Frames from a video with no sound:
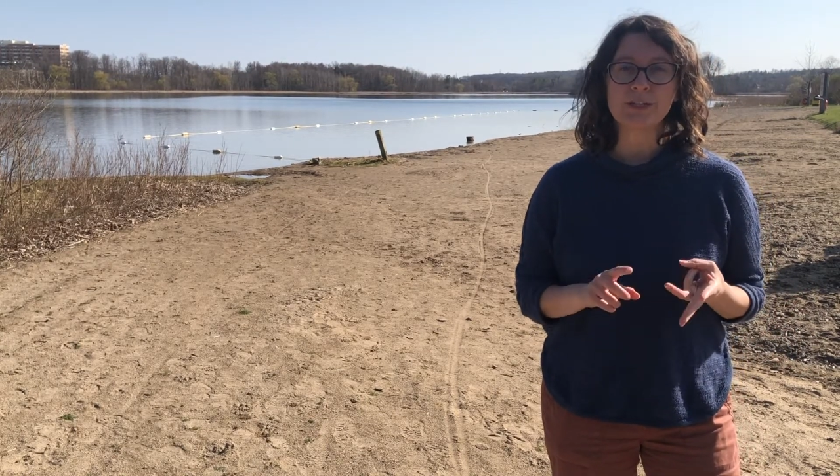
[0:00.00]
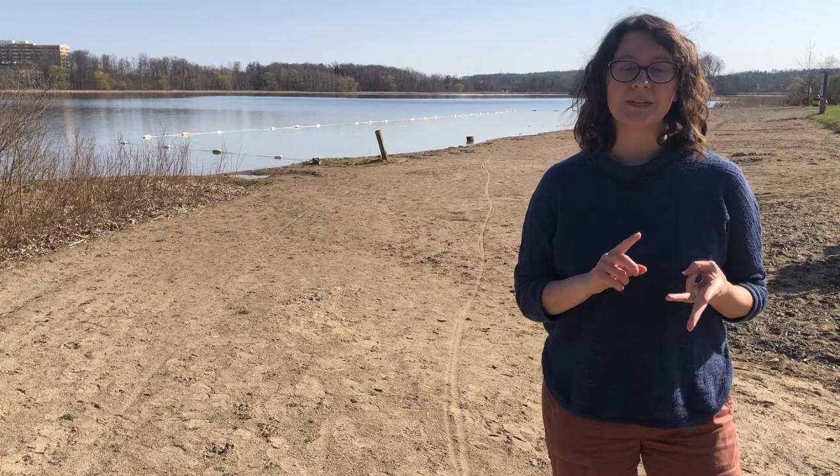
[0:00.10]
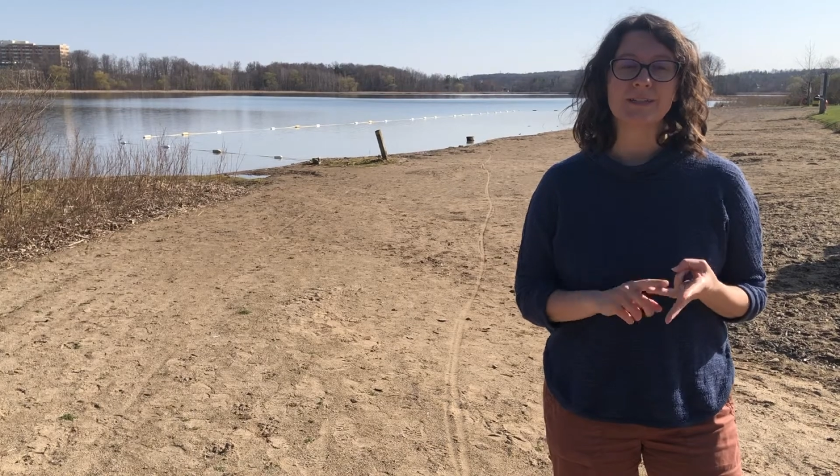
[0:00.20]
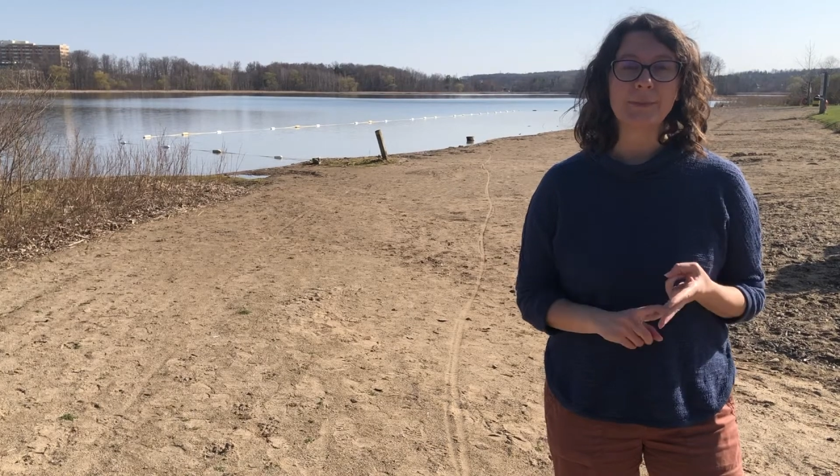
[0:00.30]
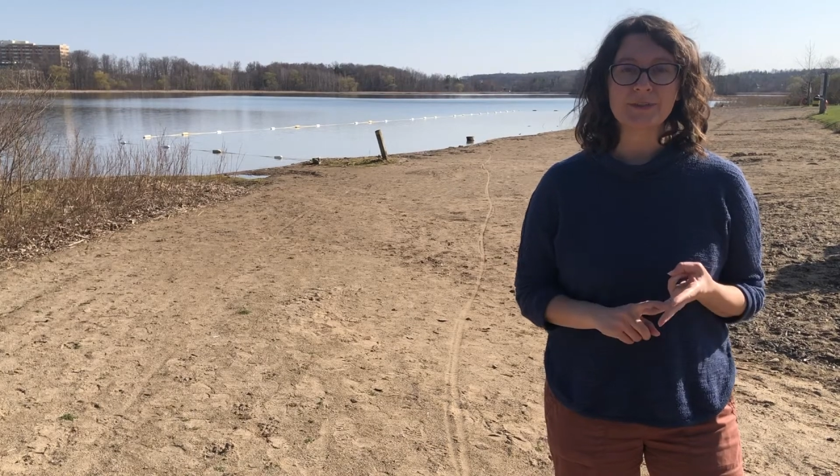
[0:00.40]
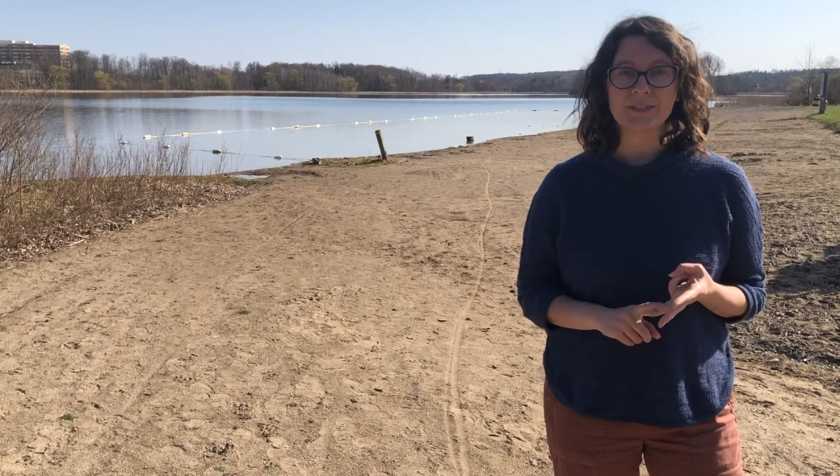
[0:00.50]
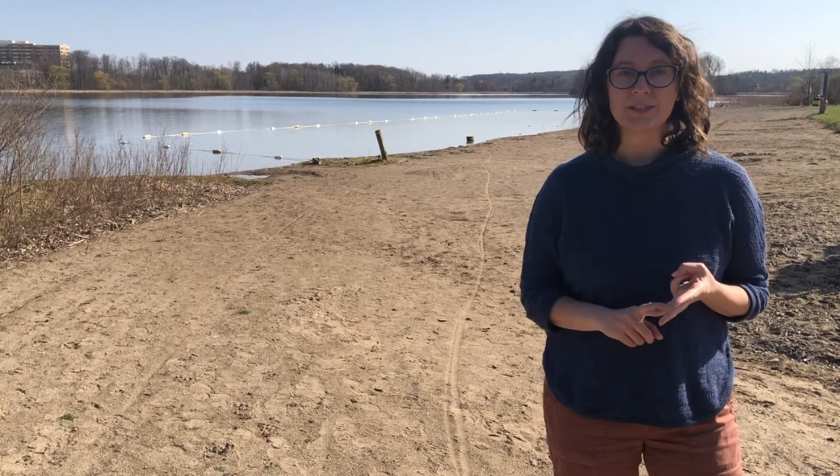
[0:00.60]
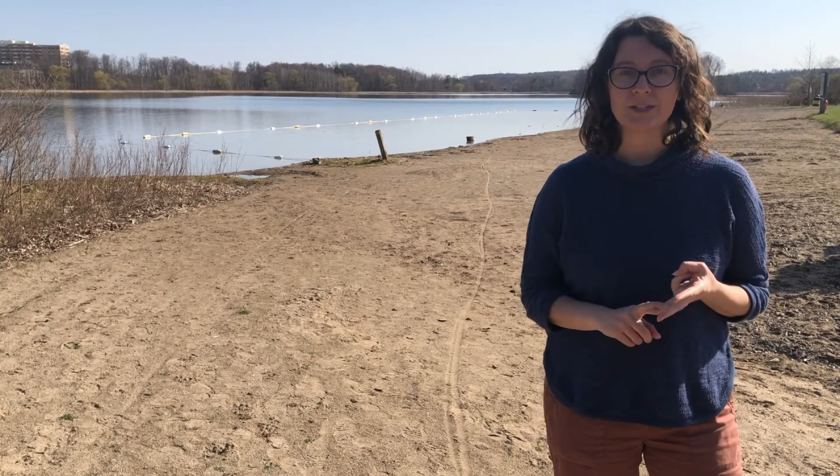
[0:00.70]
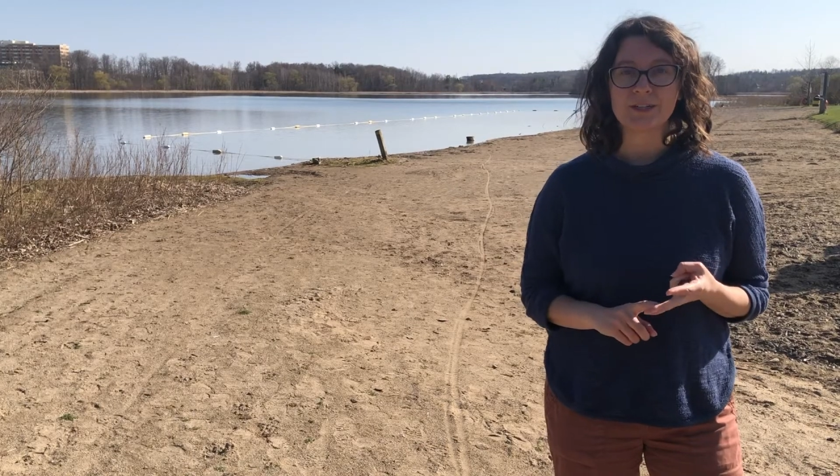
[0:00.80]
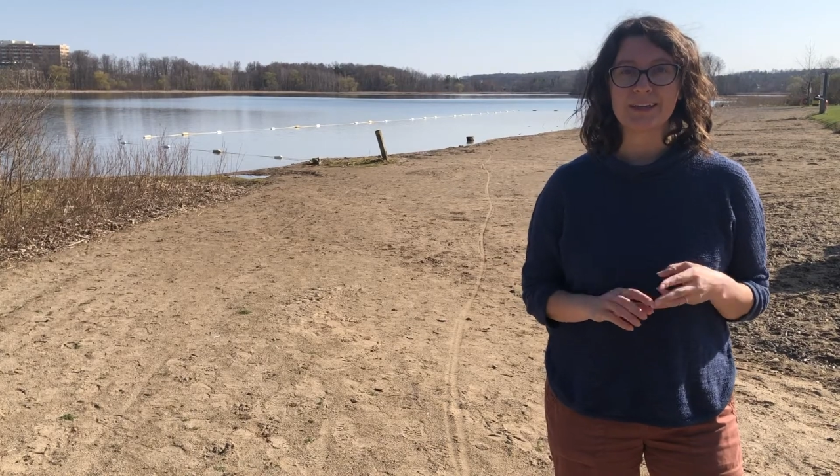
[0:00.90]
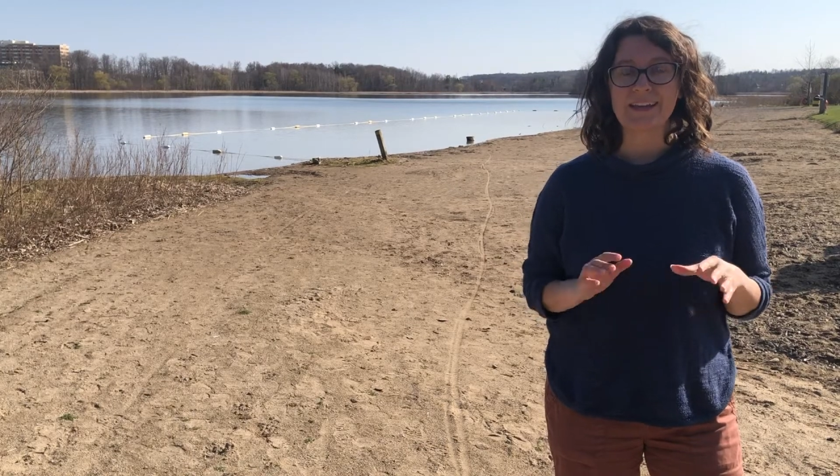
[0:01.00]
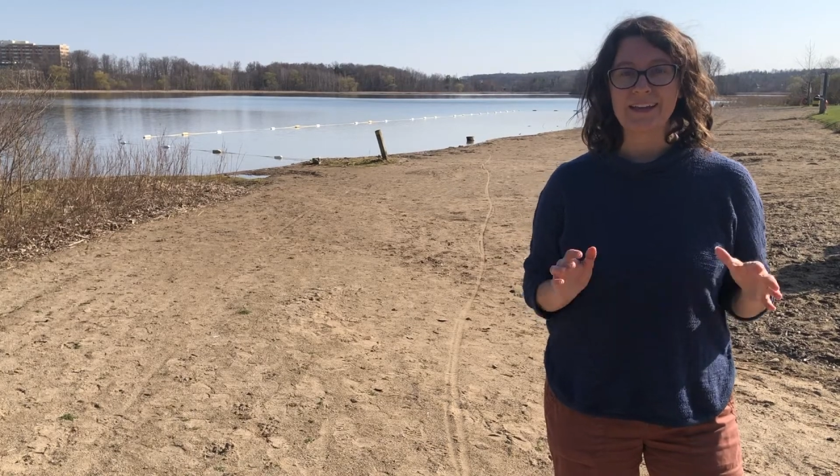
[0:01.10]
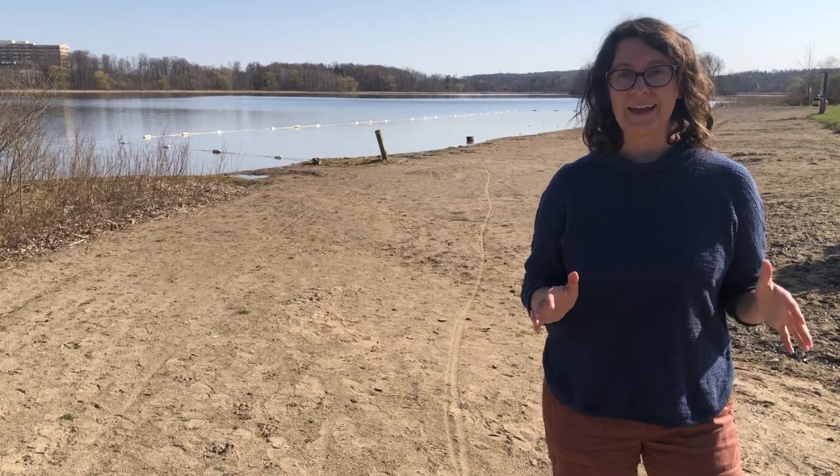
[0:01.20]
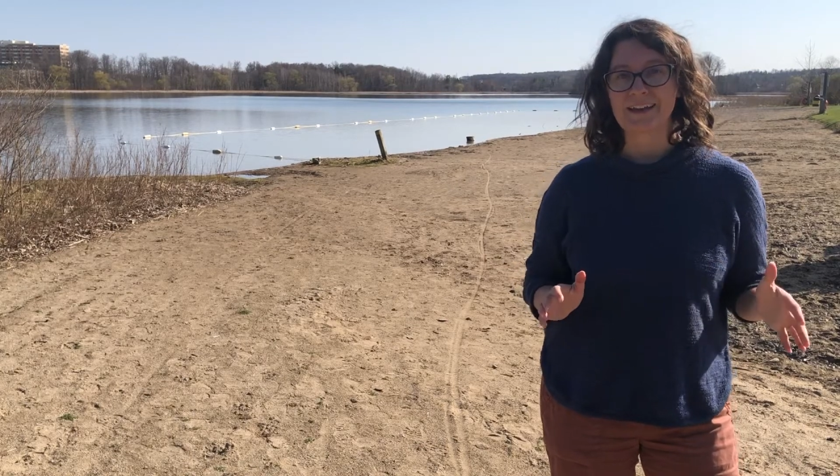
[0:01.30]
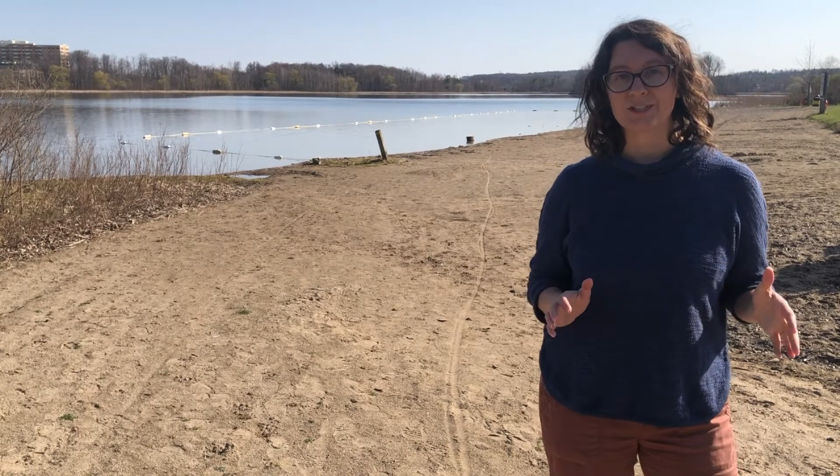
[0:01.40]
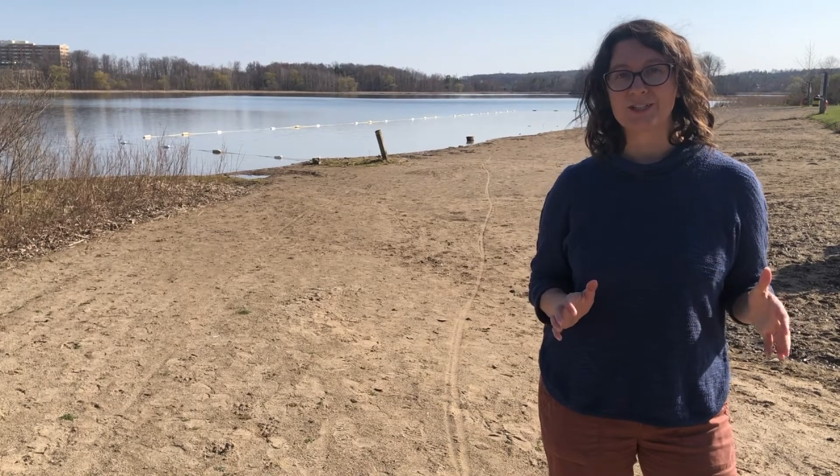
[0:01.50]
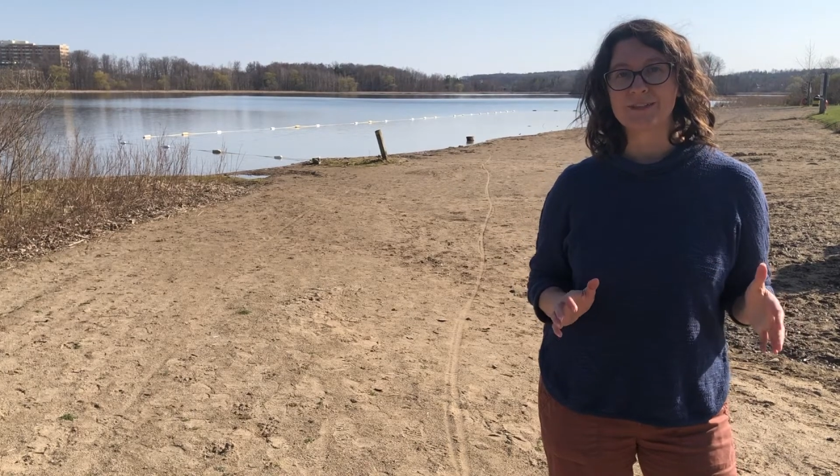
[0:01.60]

and deposition in action.